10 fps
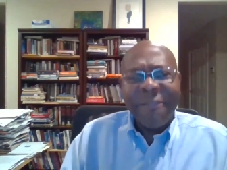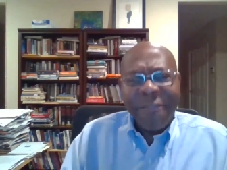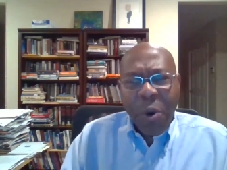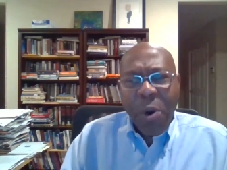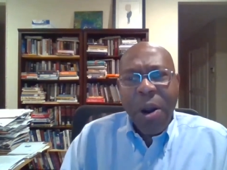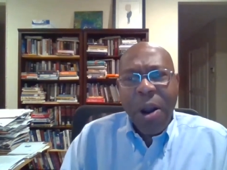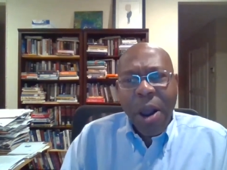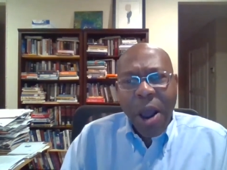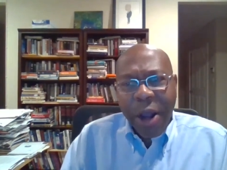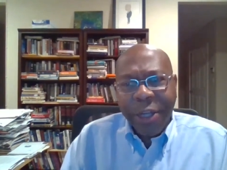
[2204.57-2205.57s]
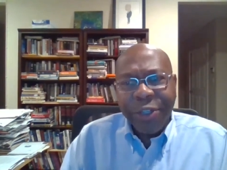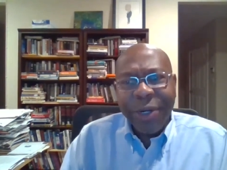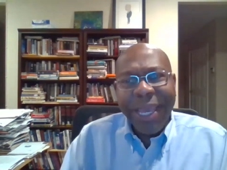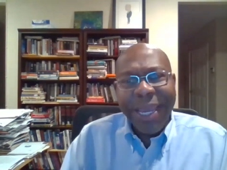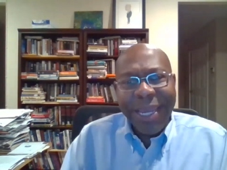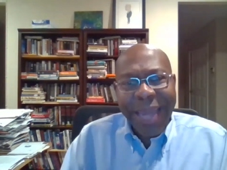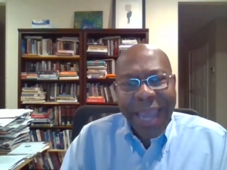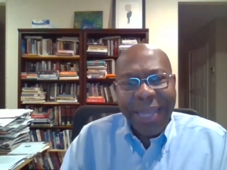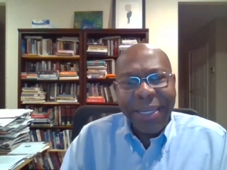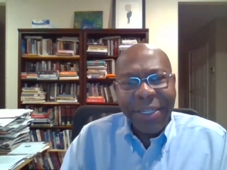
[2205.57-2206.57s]
four hundred
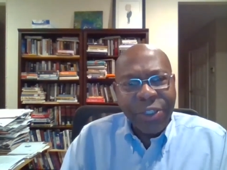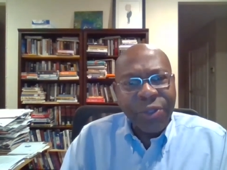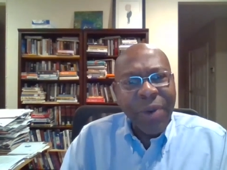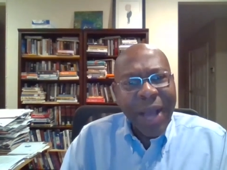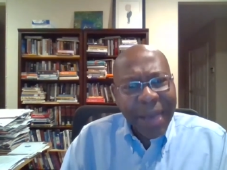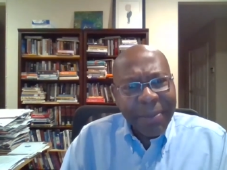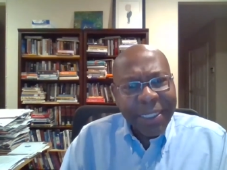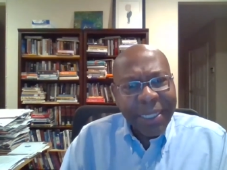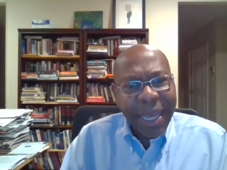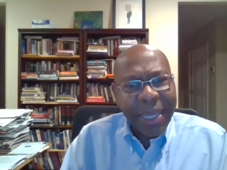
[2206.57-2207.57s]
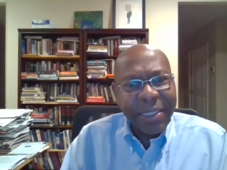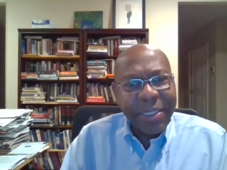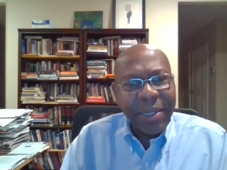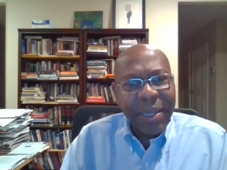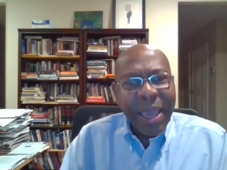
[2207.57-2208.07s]
ninety-two homicides,